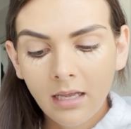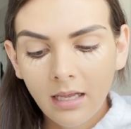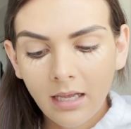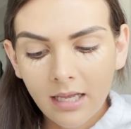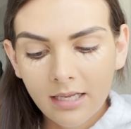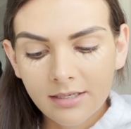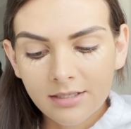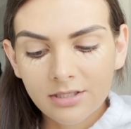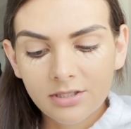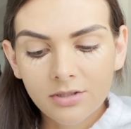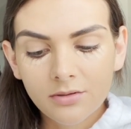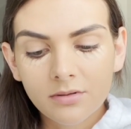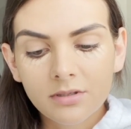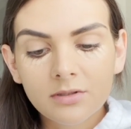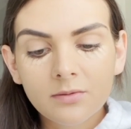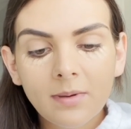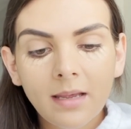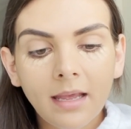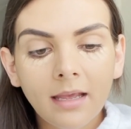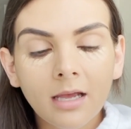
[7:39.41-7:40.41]
And as soon as
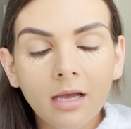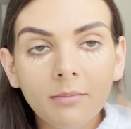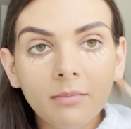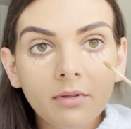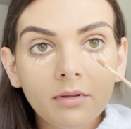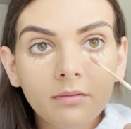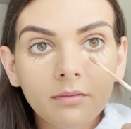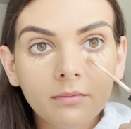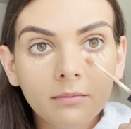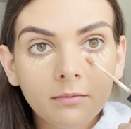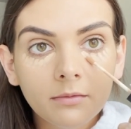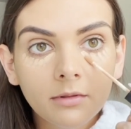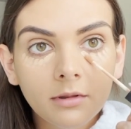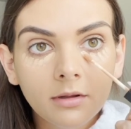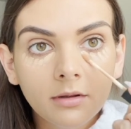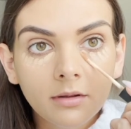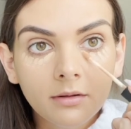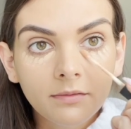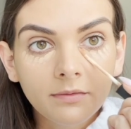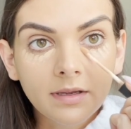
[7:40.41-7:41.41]
we hang up the
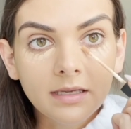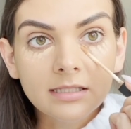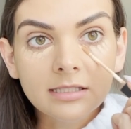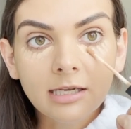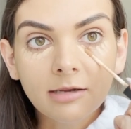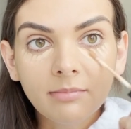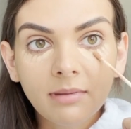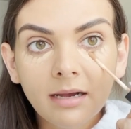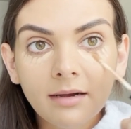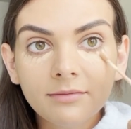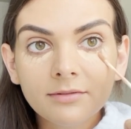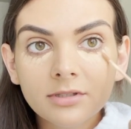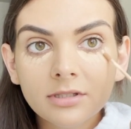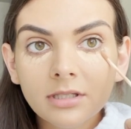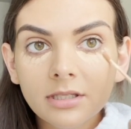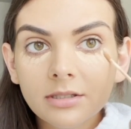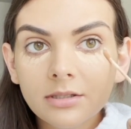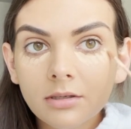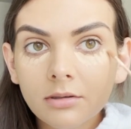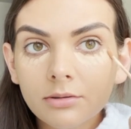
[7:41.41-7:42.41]
FaceTime after
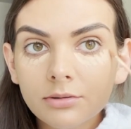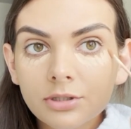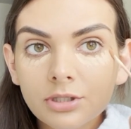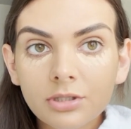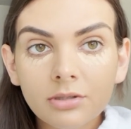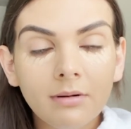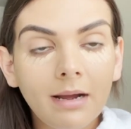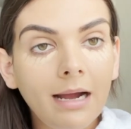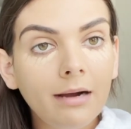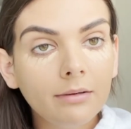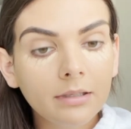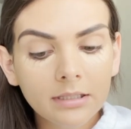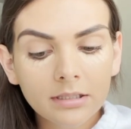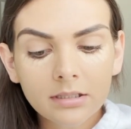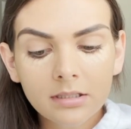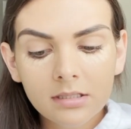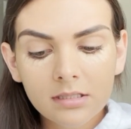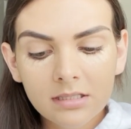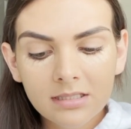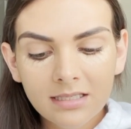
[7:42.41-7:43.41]
like 2
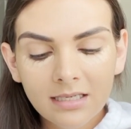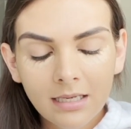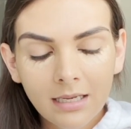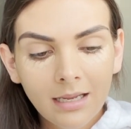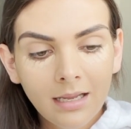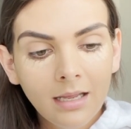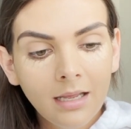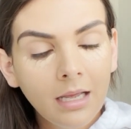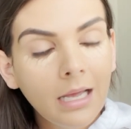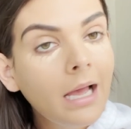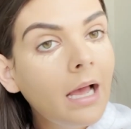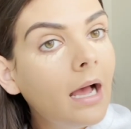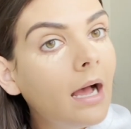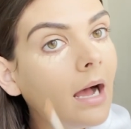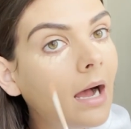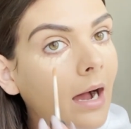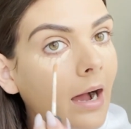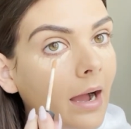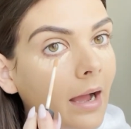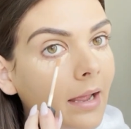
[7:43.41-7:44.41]
hours,
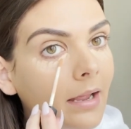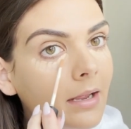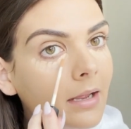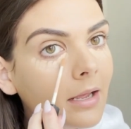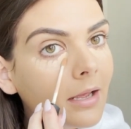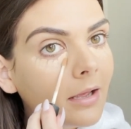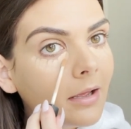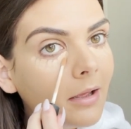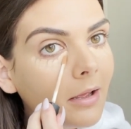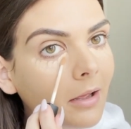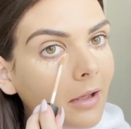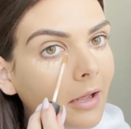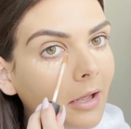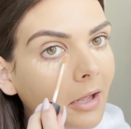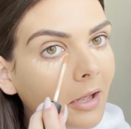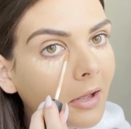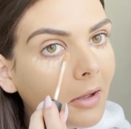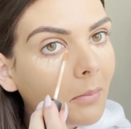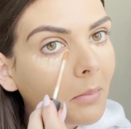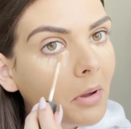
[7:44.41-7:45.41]
I
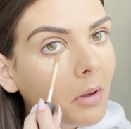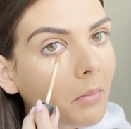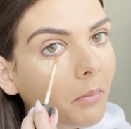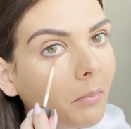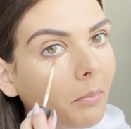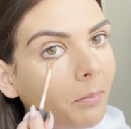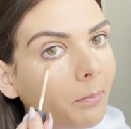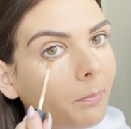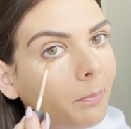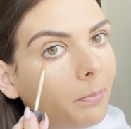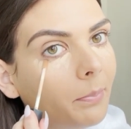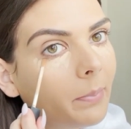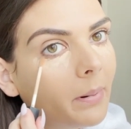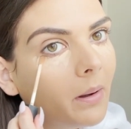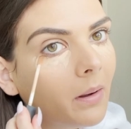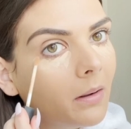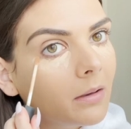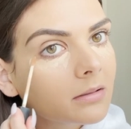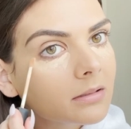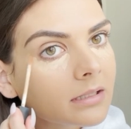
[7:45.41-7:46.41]
am
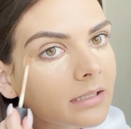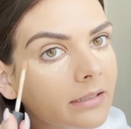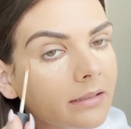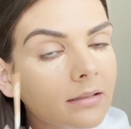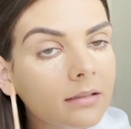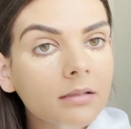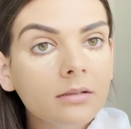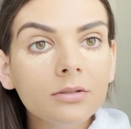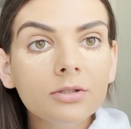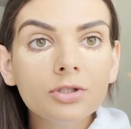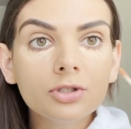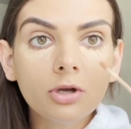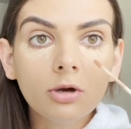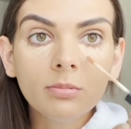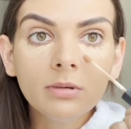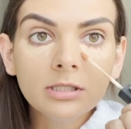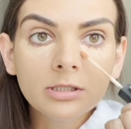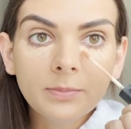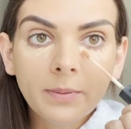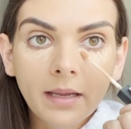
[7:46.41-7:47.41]
bawling. So
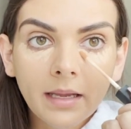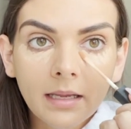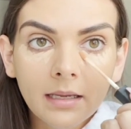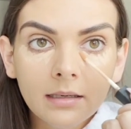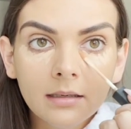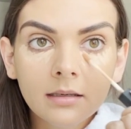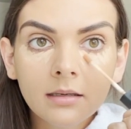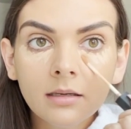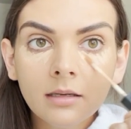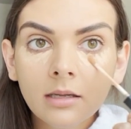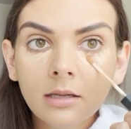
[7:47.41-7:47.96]
much pain.